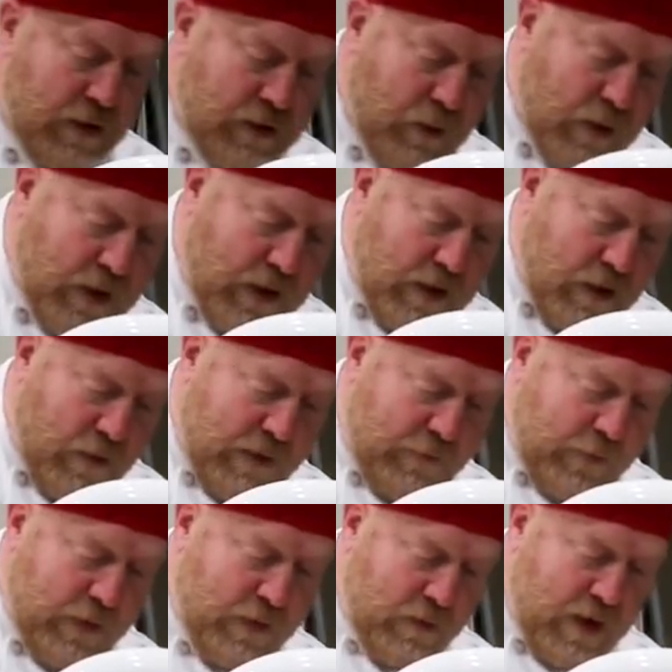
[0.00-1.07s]
So we're gonna go in
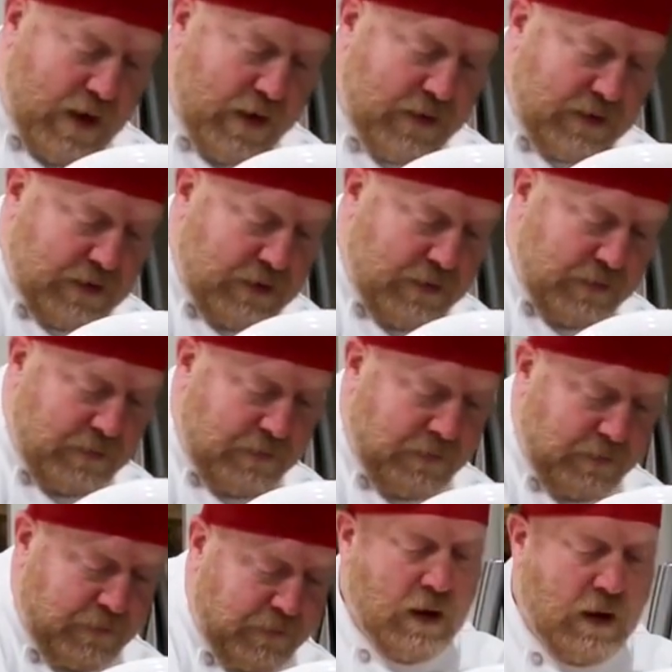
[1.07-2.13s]
for the rice,
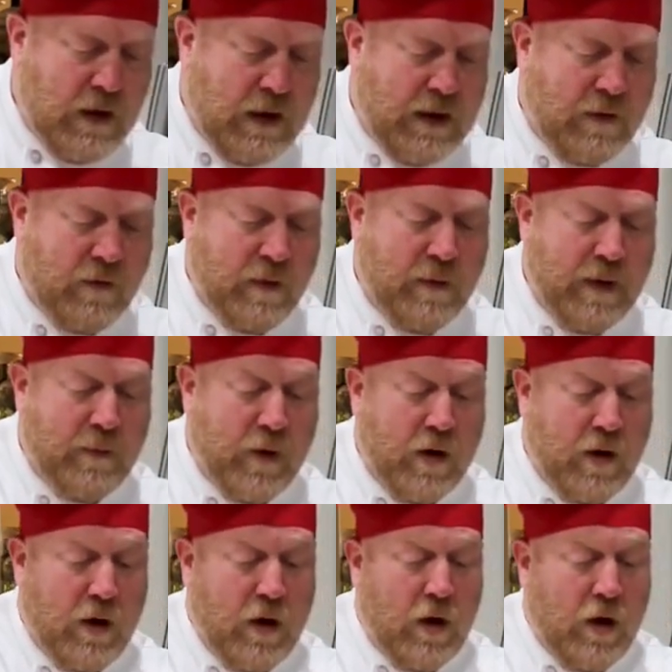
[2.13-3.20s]
and now remember,
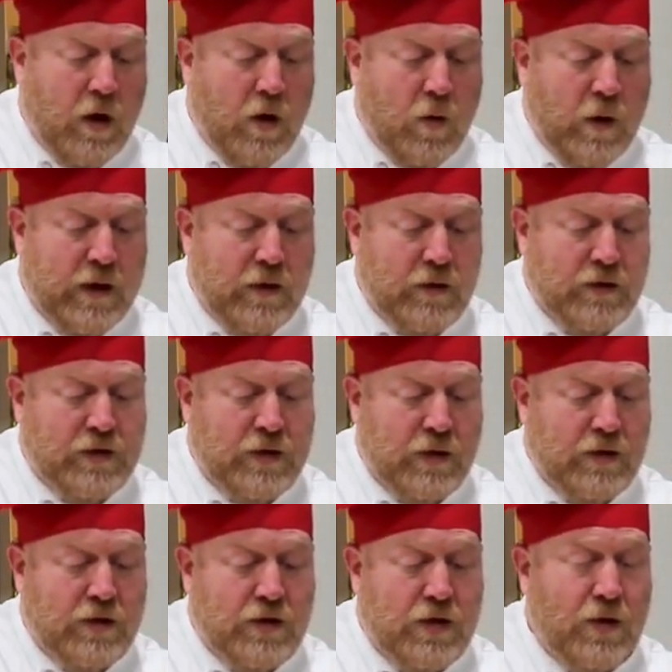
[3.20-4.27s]
we used
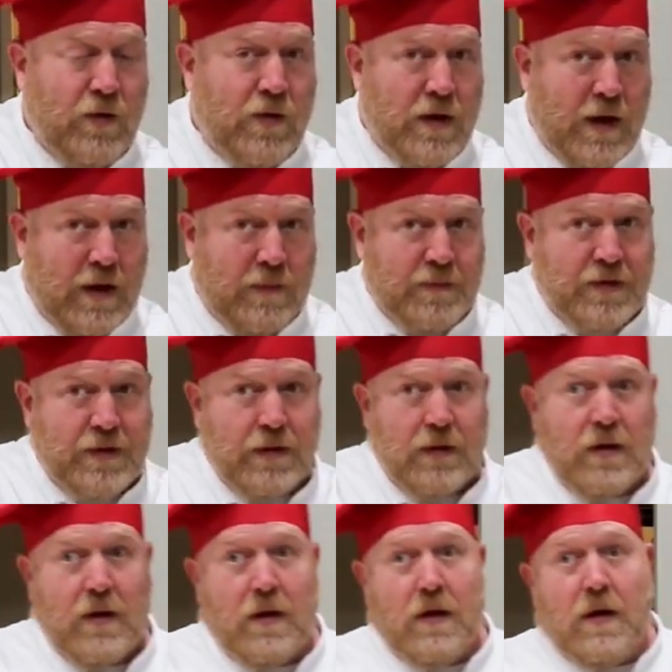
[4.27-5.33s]
two cups
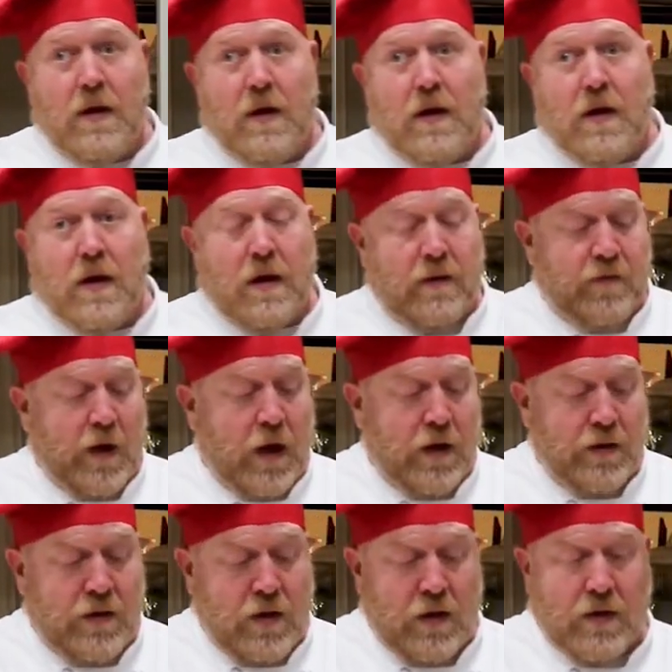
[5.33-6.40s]
of
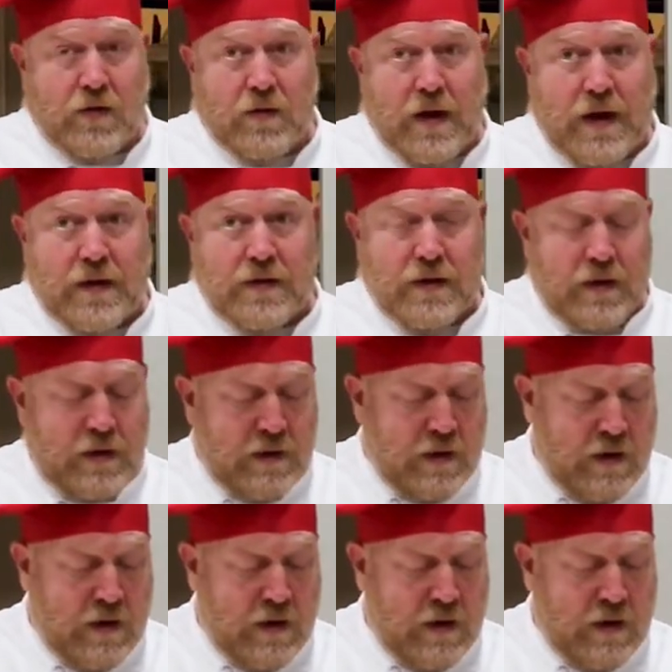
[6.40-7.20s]
uncooked rice.